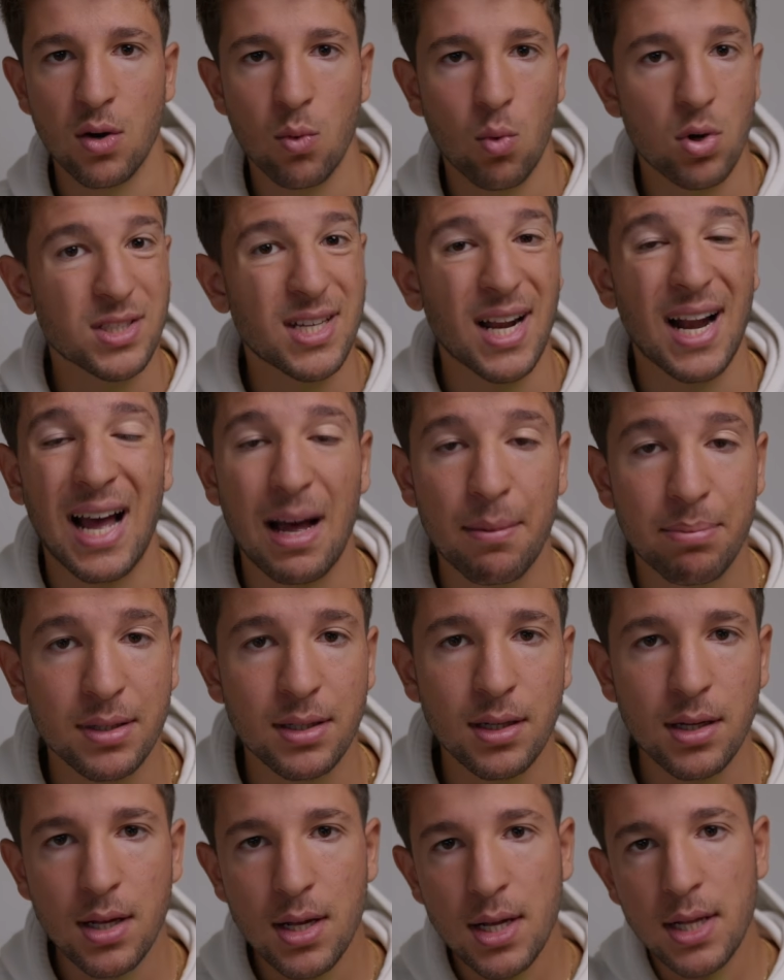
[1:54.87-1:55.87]
what's gonna
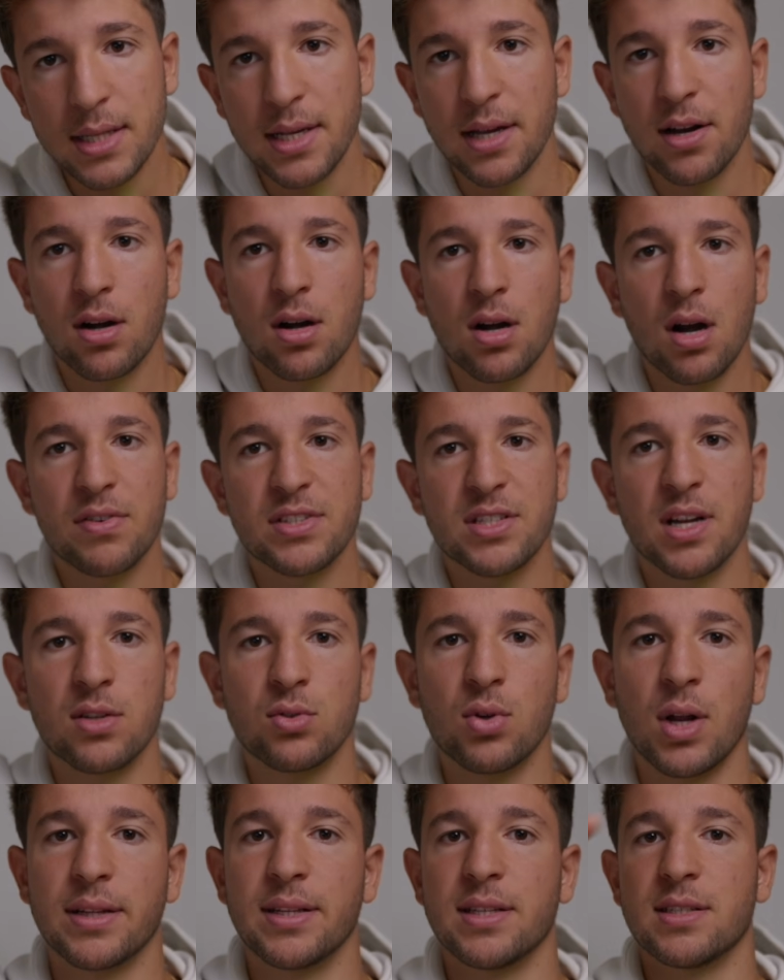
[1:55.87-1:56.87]
happen? The aircraft is gonna
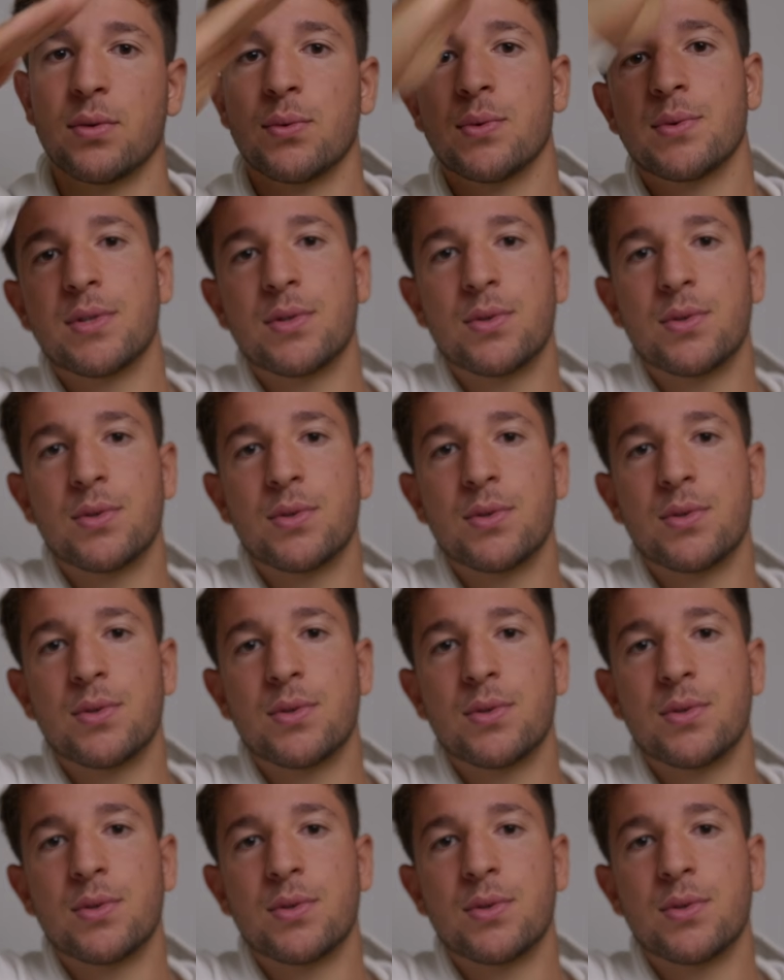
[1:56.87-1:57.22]
do like this.